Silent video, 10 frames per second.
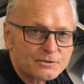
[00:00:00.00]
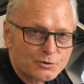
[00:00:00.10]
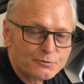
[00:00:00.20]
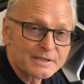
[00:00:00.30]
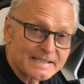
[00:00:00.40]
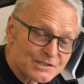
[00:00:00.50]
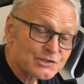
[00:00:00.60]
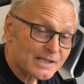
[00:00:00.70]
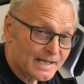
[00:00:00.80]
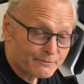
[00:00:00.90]
to the
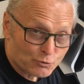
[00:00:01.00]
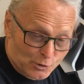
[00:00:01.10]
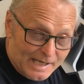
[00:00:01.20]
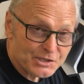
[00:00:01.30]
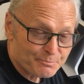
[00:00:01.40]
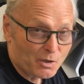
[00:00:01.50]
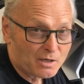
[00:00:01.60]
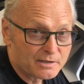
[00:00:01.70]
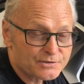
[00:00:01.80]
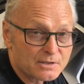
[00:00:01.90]
inside of crash
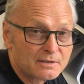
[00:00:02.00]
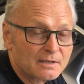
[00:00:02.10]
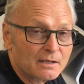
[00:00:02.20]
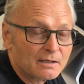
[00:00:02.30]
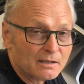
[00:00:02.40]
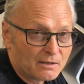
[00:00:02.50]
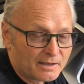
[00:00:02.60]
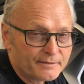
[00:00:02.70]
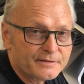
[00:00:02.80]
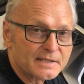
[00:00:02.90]
bars
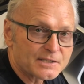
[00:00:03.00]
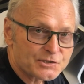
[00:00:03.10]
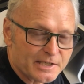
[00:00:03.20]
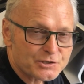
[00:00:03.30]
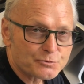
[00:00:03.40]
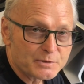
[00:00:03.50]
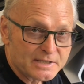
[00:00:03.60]
on the accessory